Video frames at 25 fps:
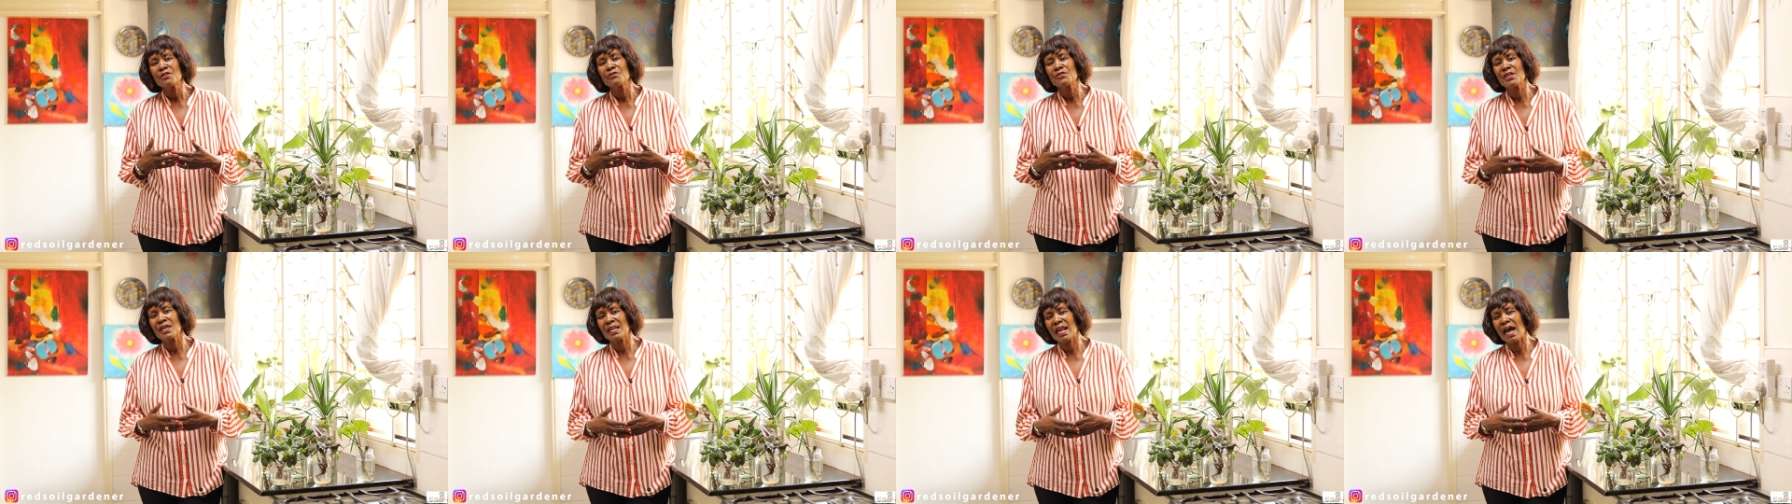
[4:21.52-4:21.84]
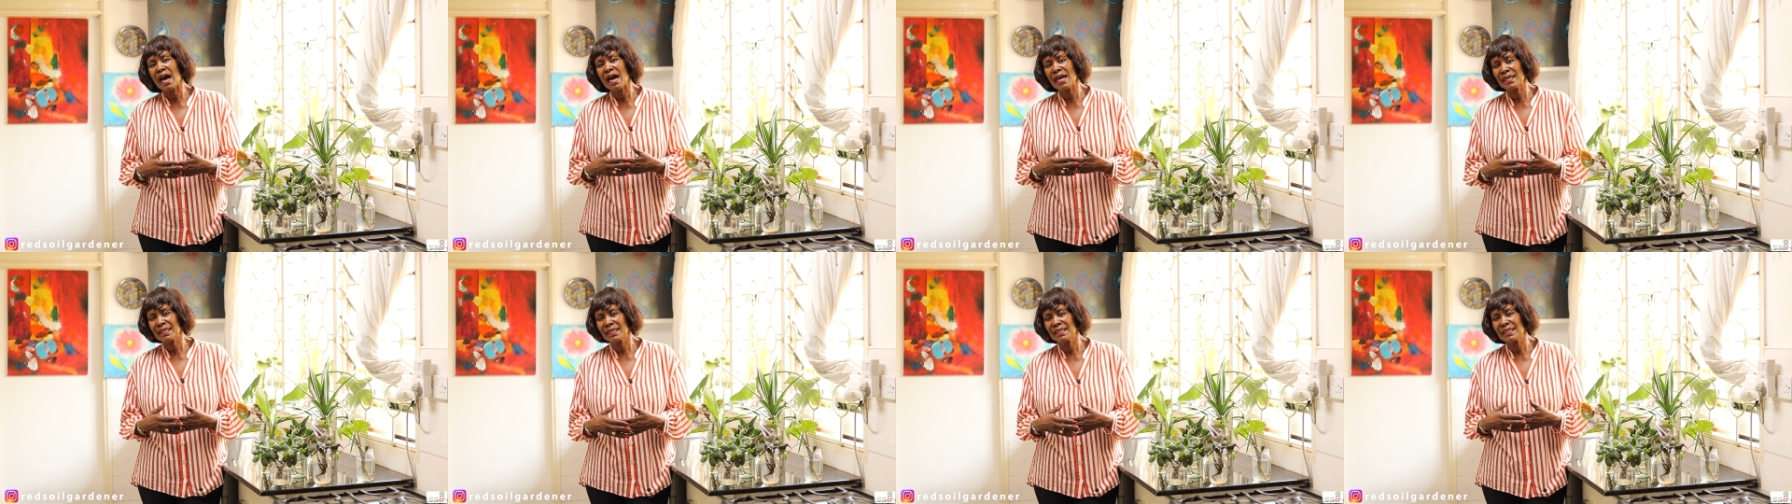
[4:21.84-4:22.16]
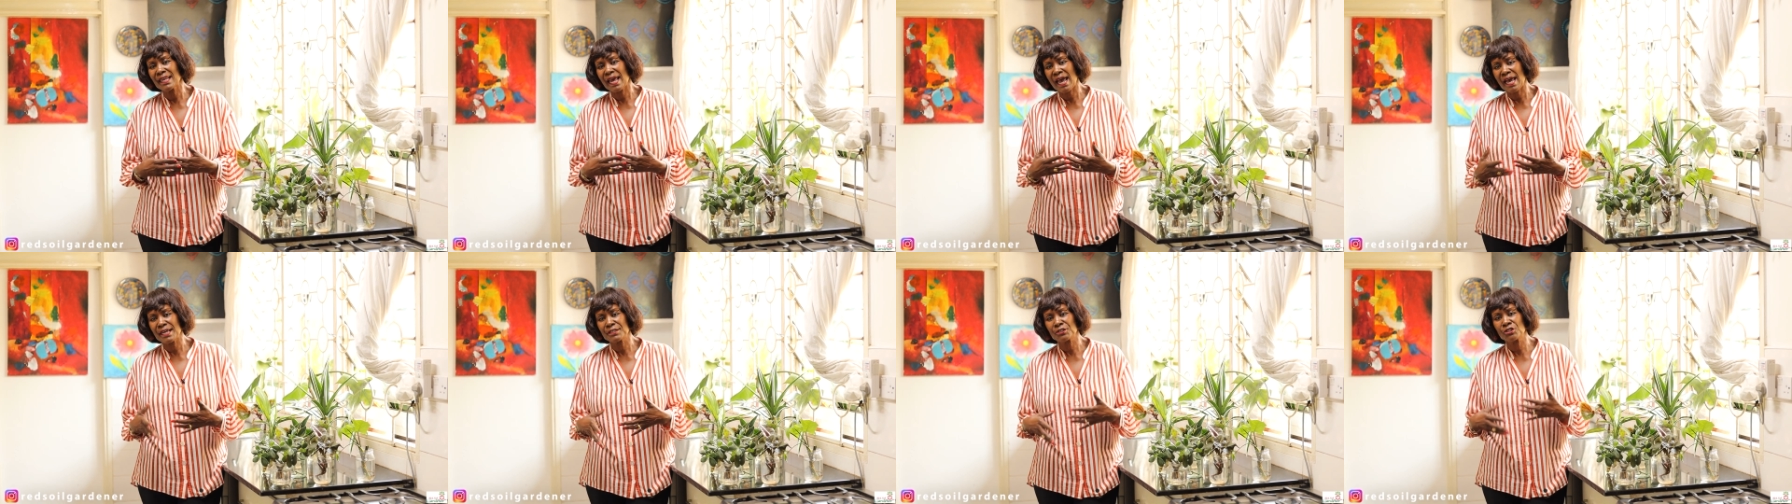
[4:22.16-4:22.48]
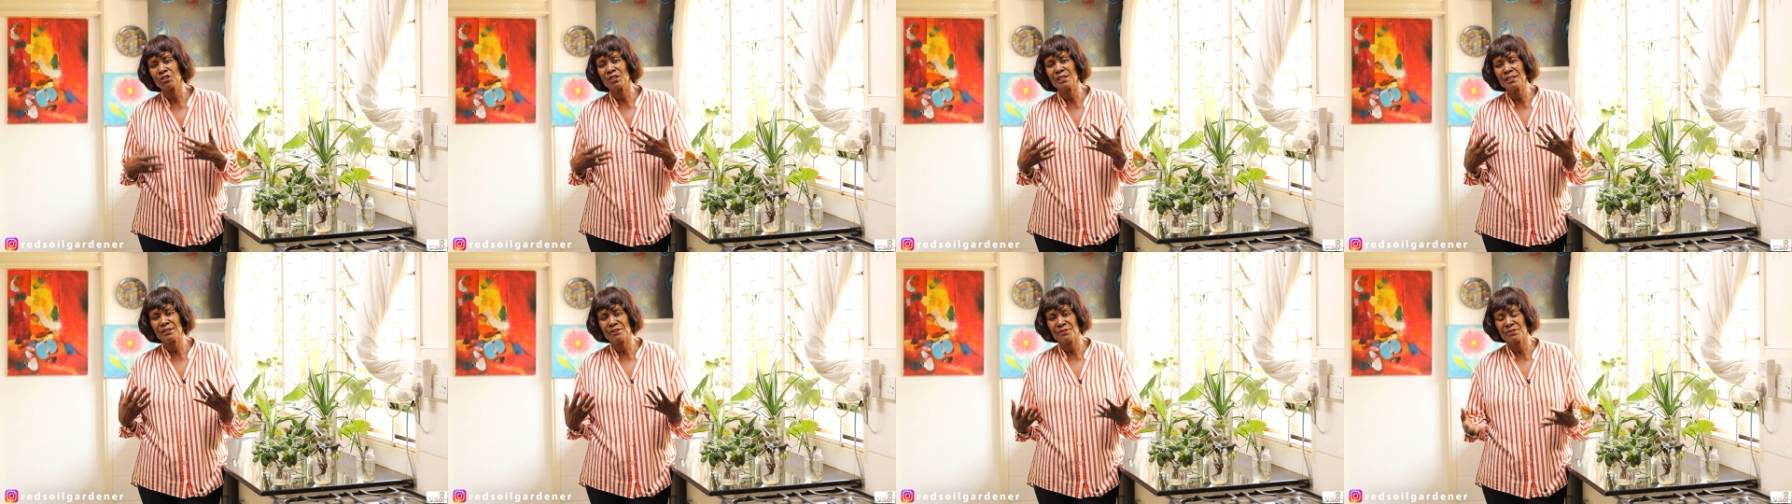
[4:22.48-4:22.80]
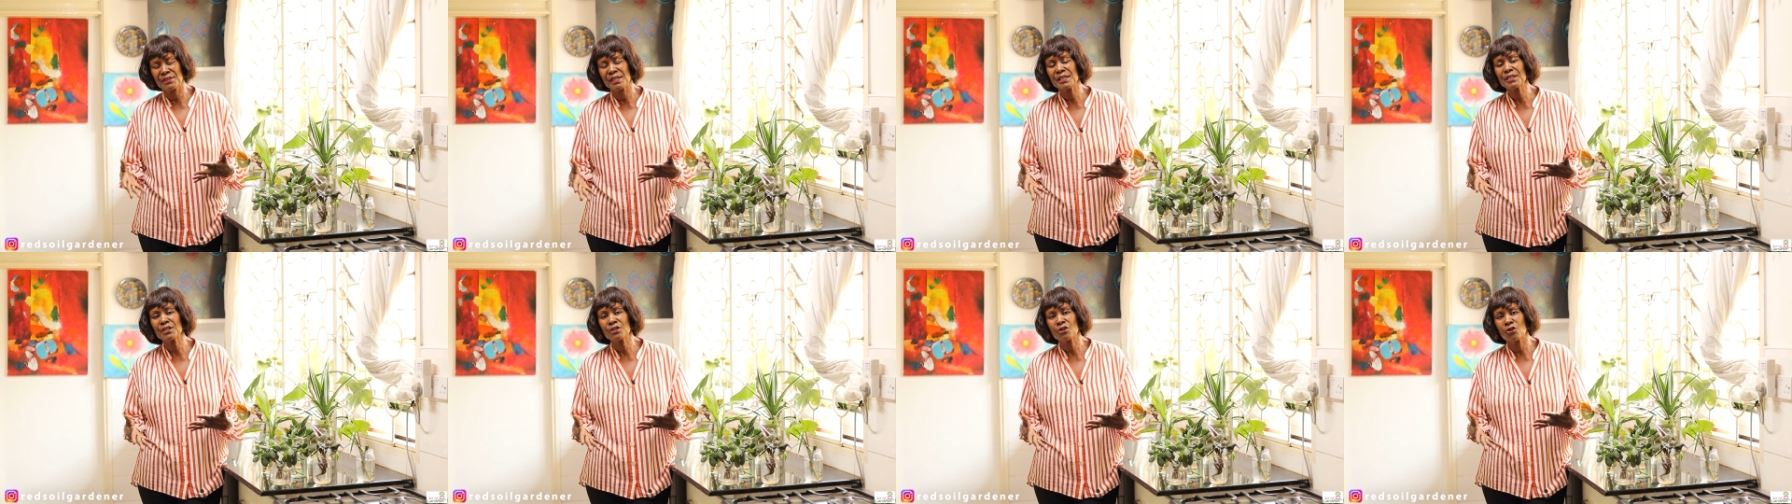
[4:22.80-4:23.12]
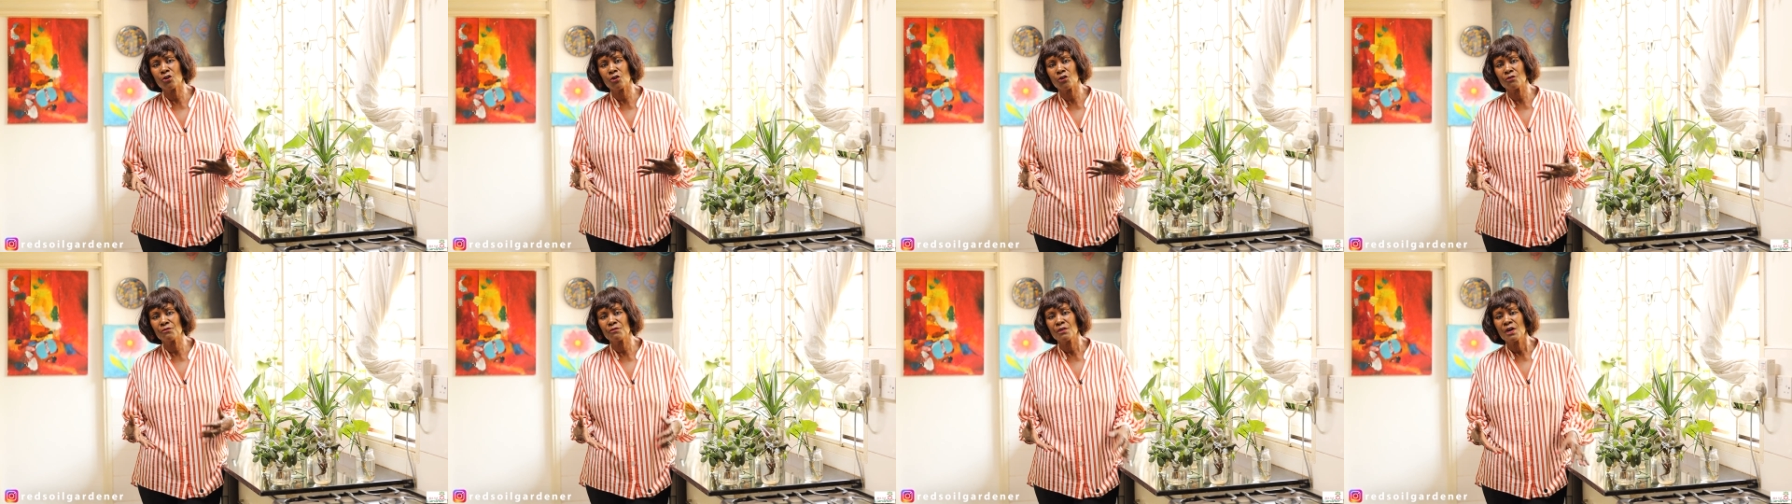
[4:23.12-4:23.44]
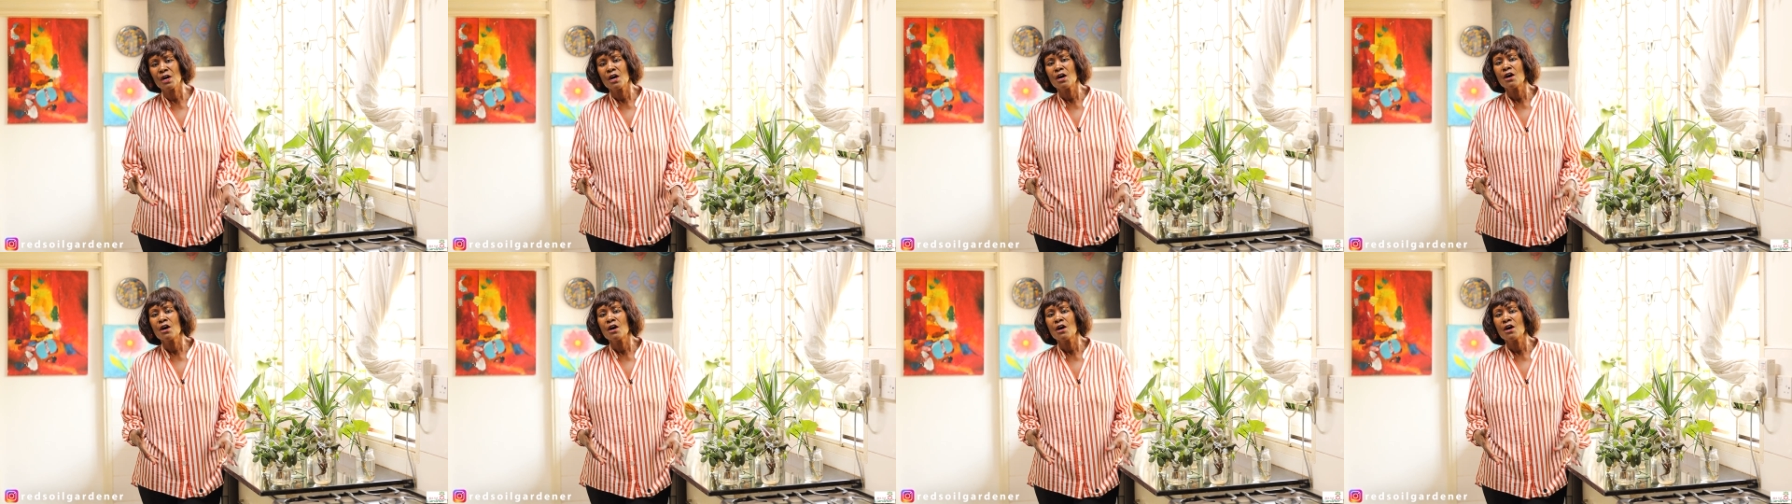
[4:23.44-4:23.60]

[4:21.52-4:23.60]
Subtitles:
that I can actually think of.